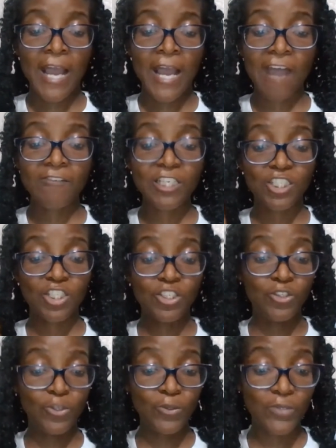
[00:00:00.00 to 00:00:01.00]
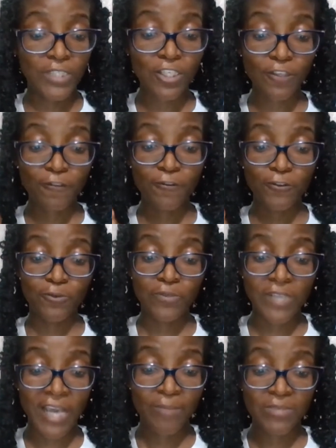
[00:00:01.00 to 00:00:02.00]
I've actually used this a few
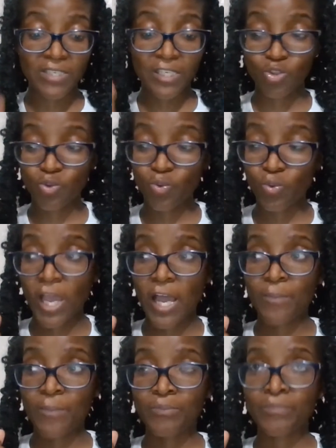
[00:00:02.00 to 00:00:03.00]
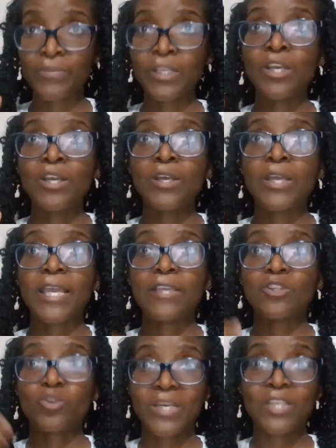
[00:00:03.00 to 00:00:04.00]
times in
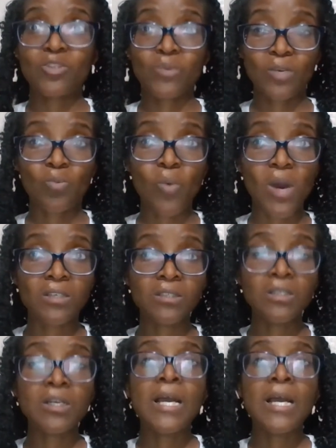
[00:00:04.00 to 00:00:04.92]
2021,